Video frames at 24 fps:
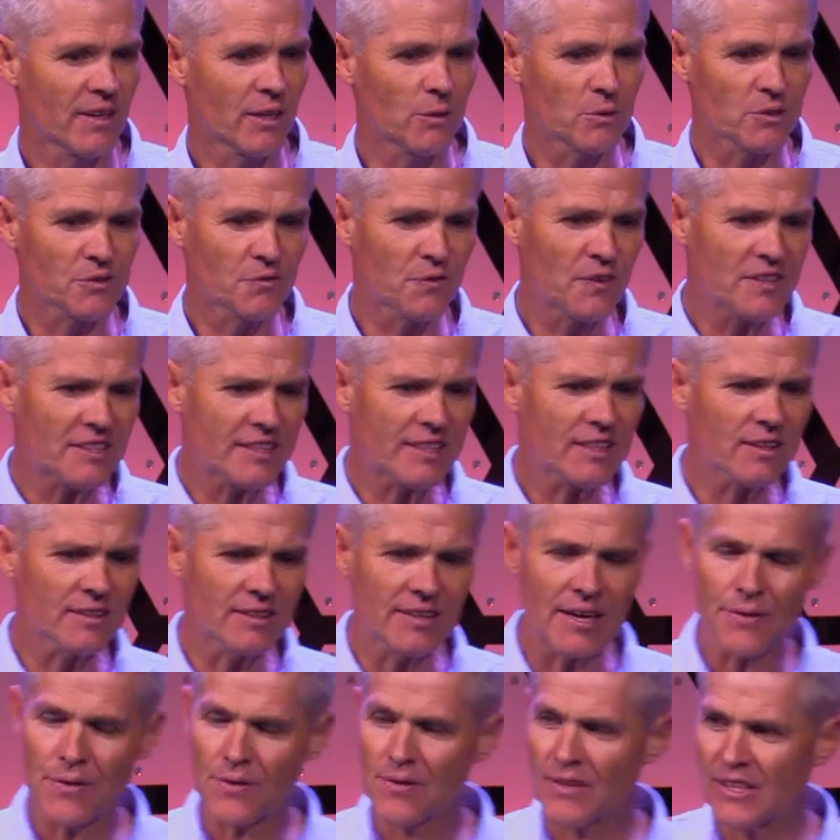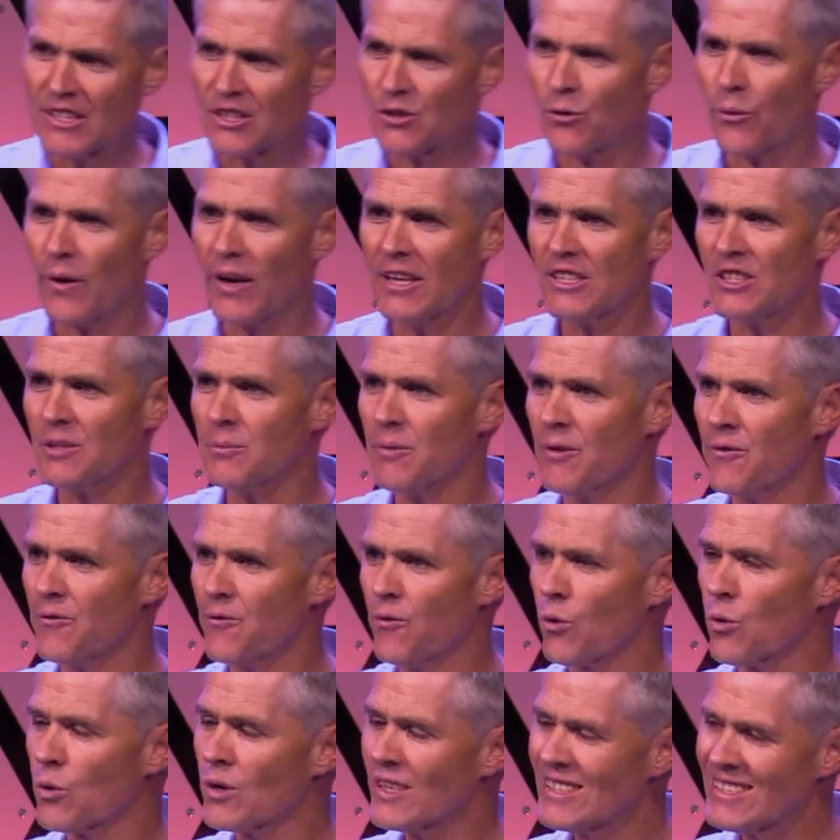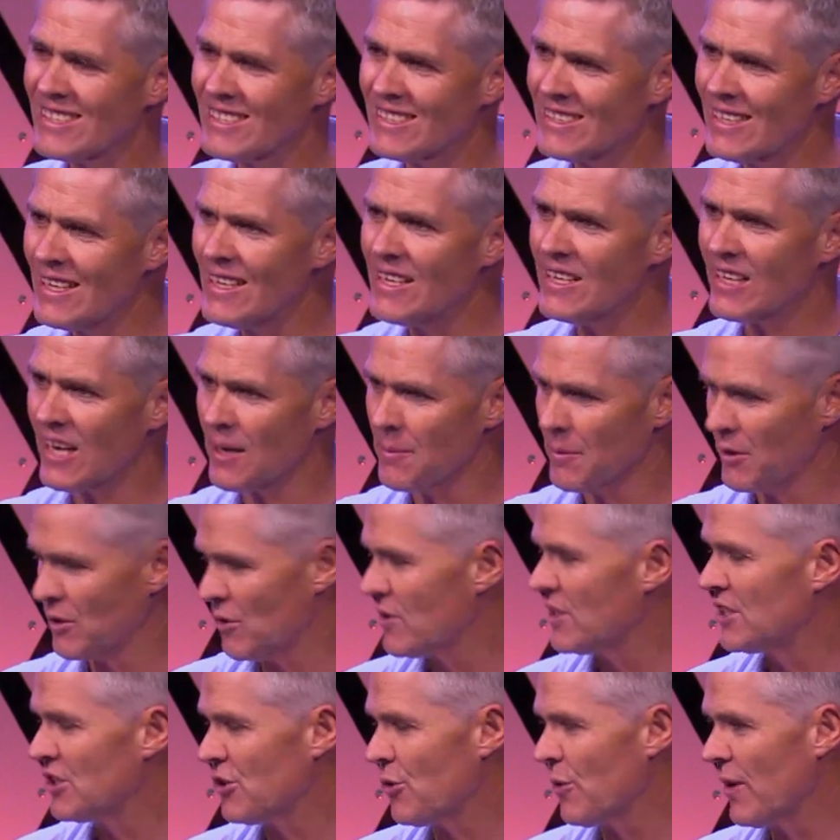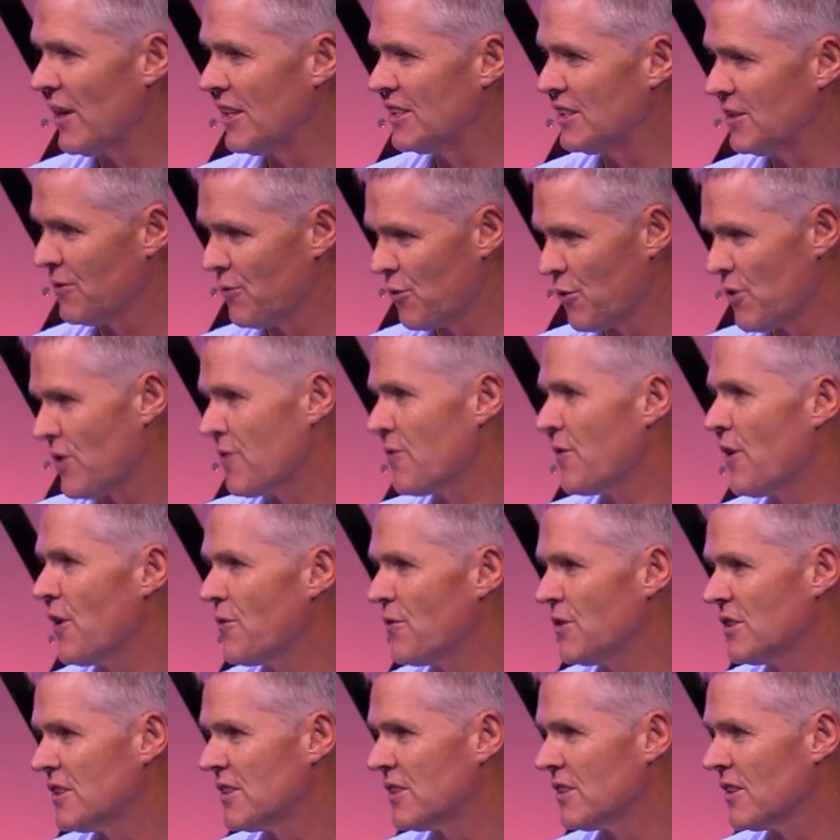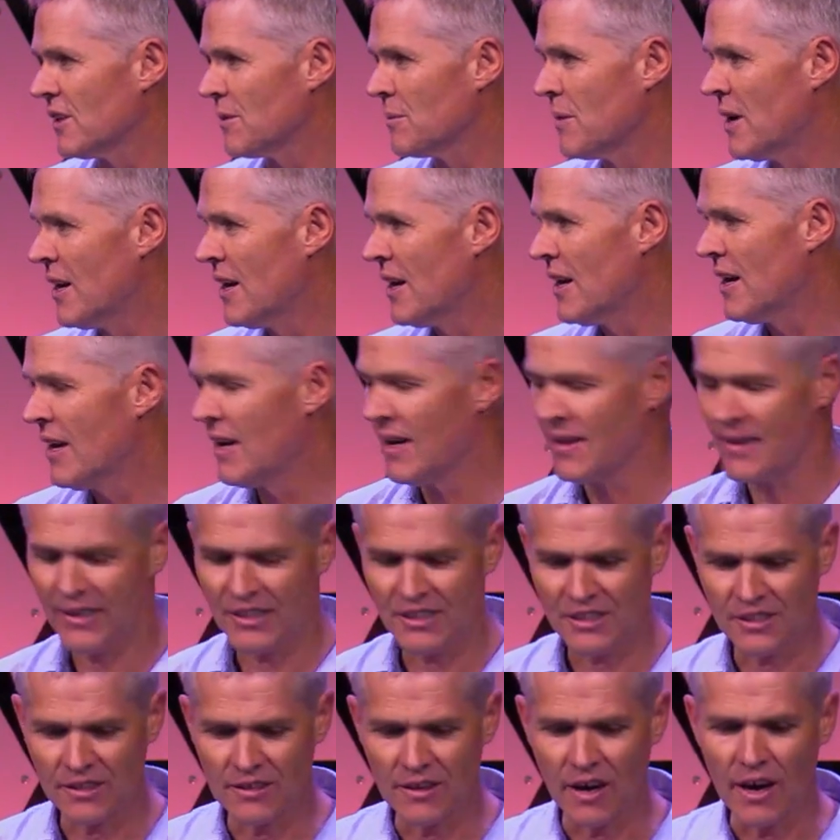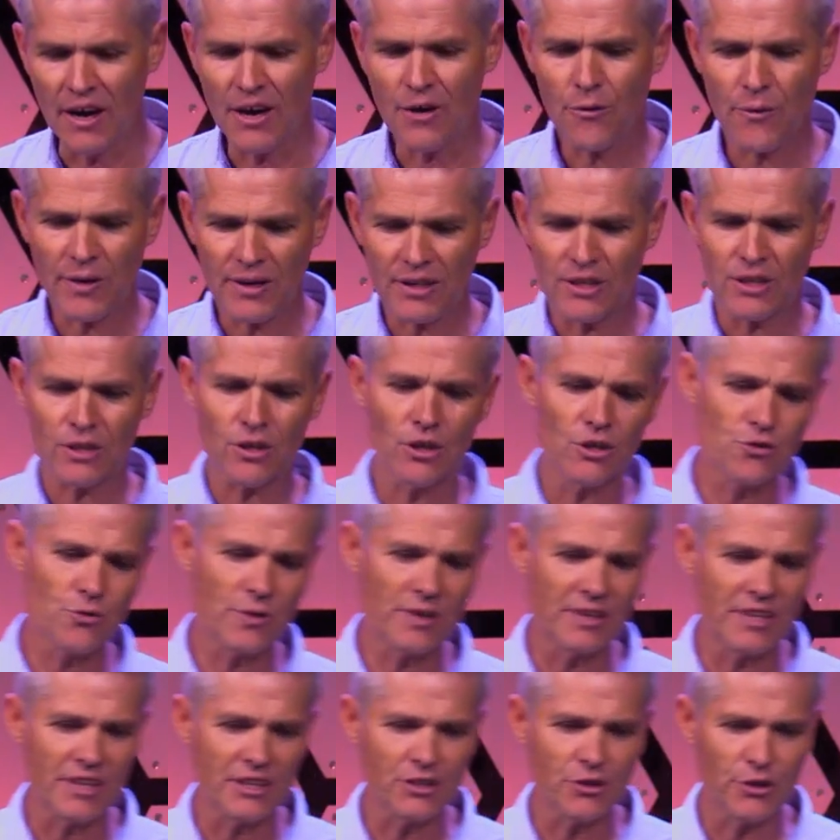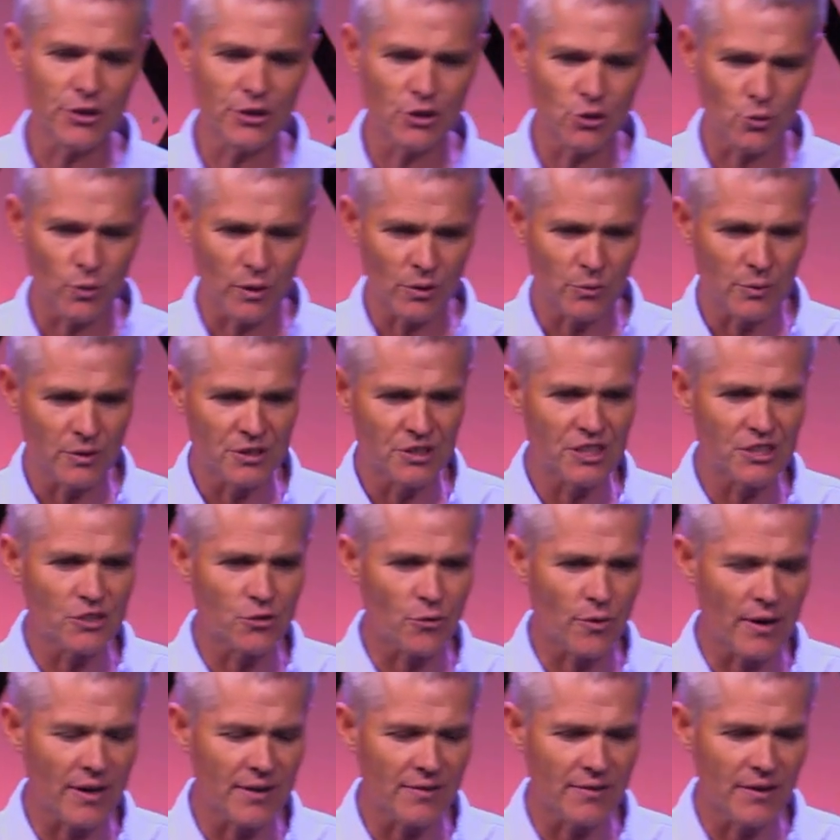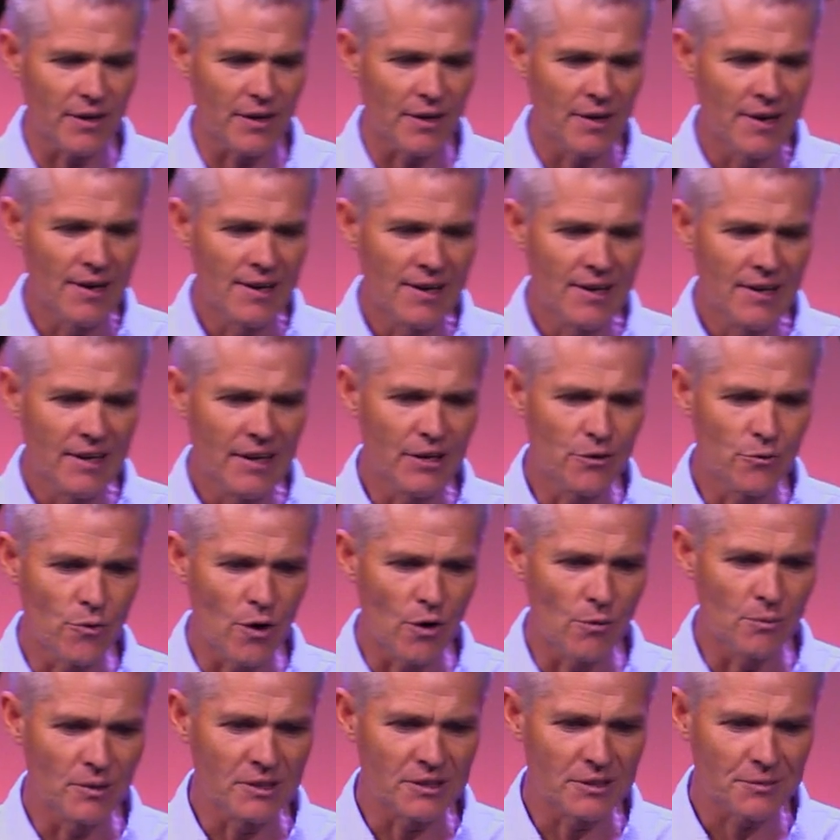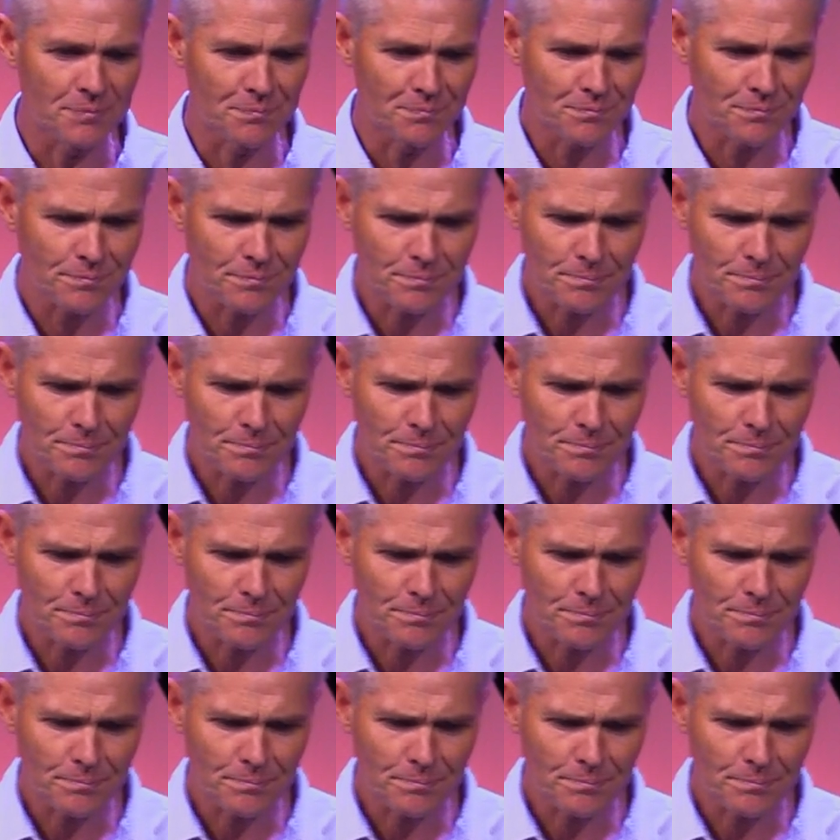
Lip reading: There was physical death in this creation before sin came into this creation for the very first time. And that is directly contradictory to what we just read there in Romans.